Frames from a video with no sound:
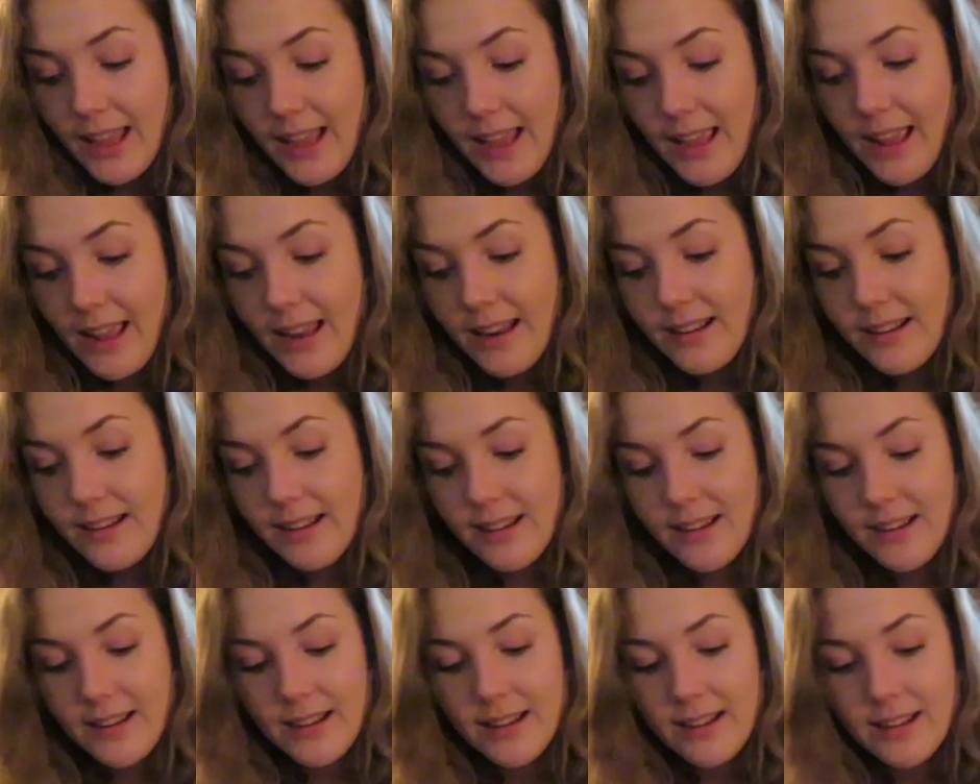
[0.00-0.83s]

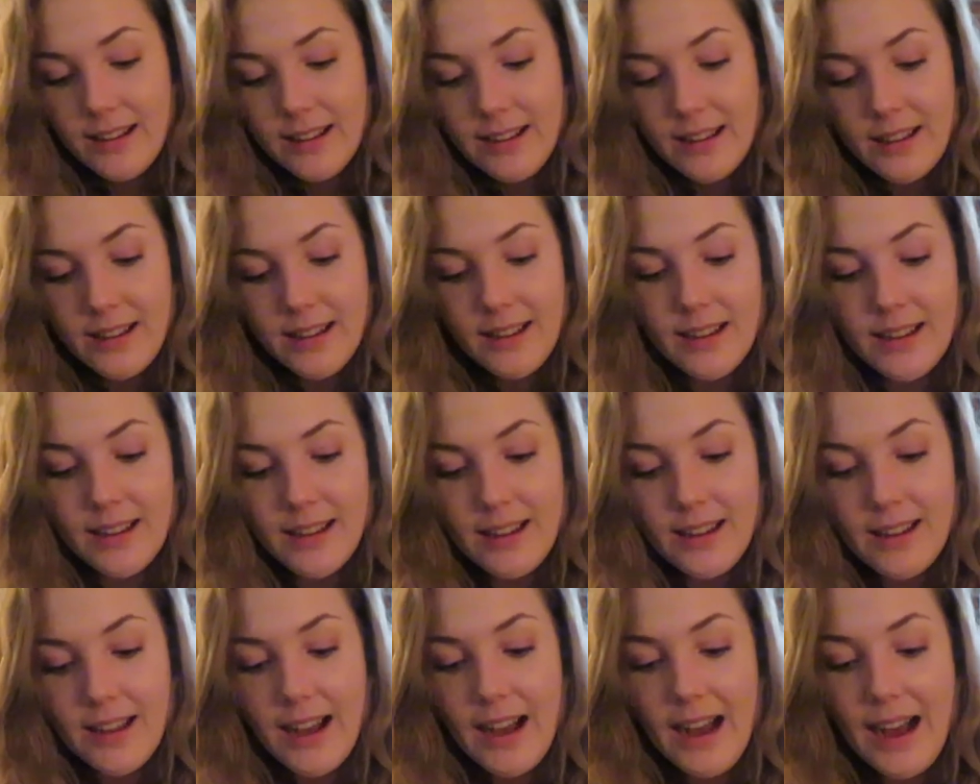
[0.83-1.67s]
then
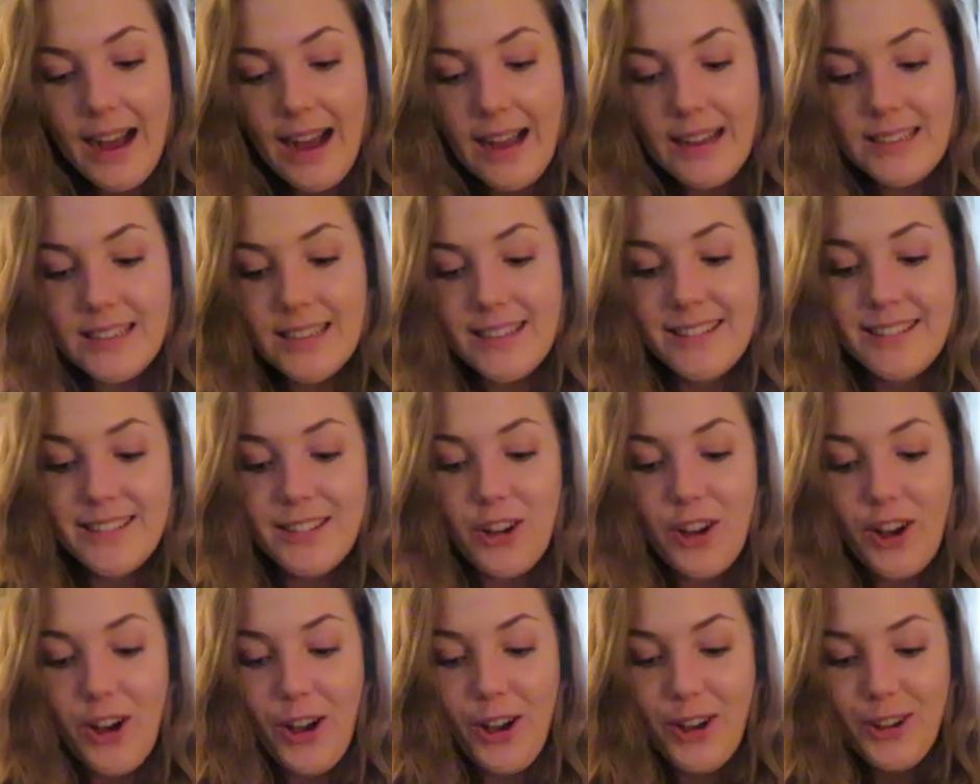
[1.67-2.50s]
I
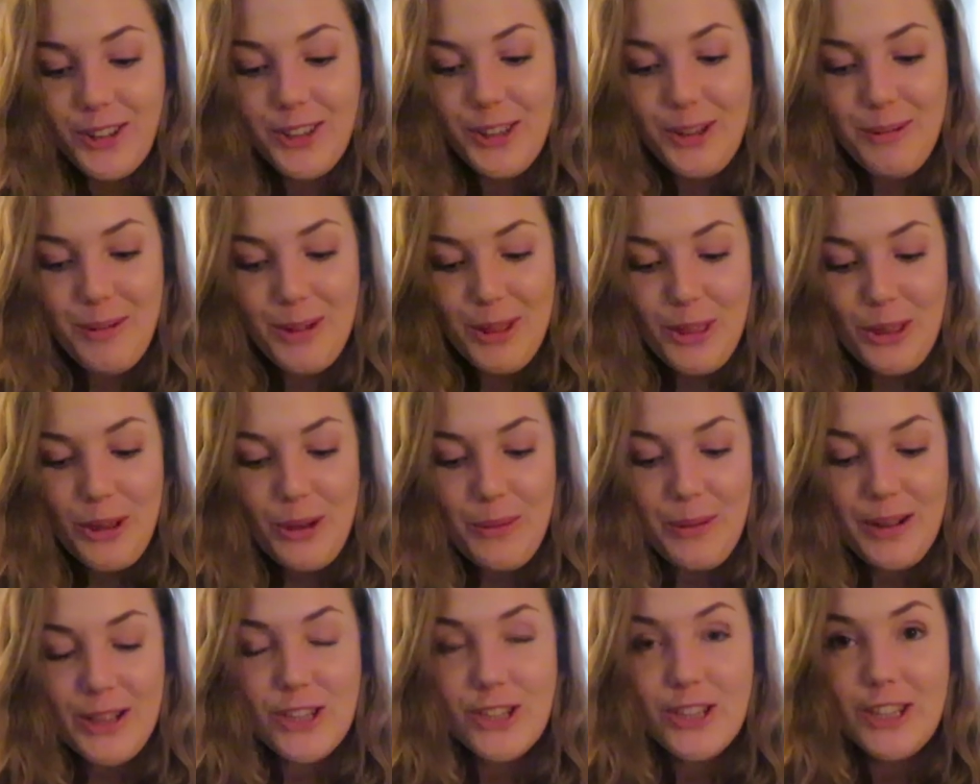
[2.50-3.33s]
didn't argue with
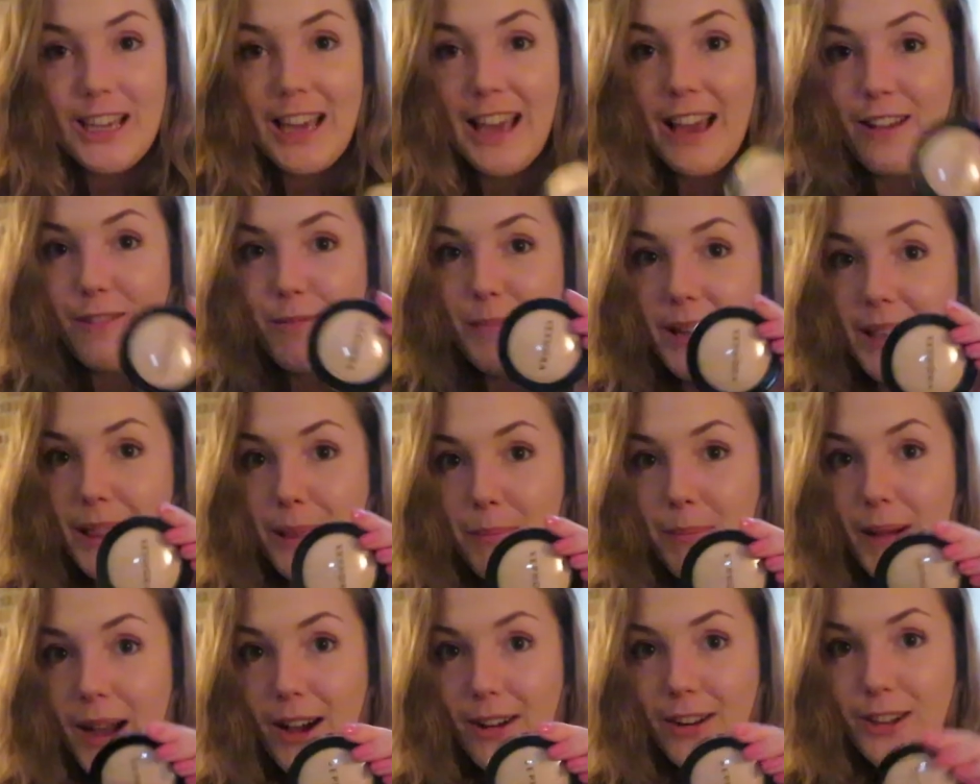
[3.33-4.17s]
her when she gave me
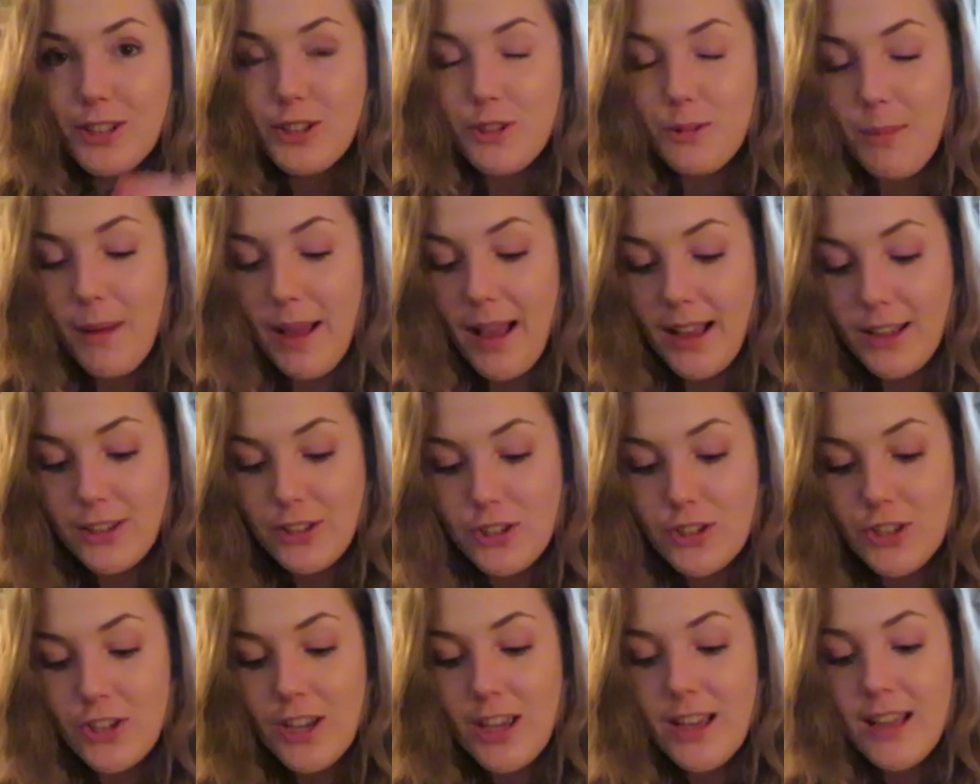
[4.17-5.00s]
the powder to
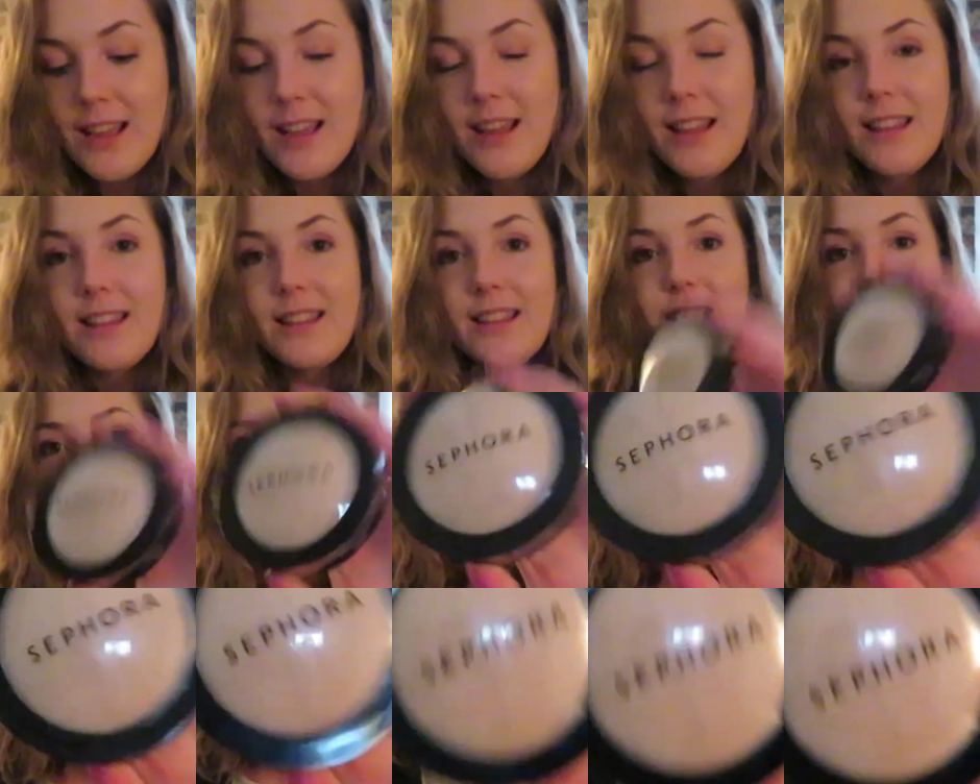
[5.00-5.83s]
match this
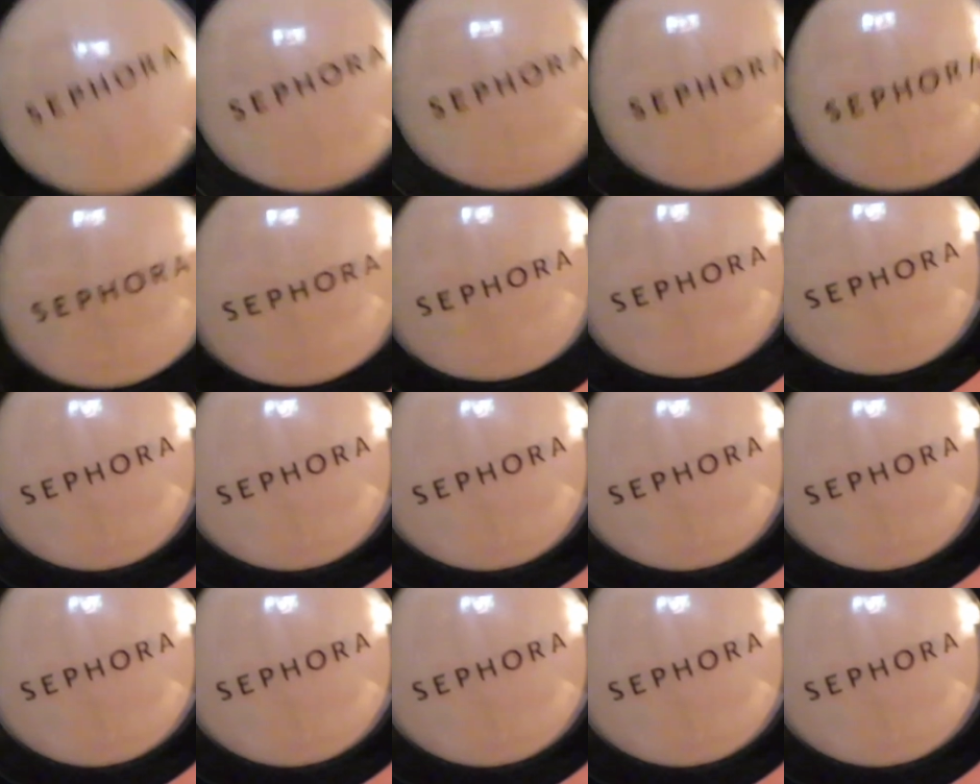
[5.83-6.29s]
one.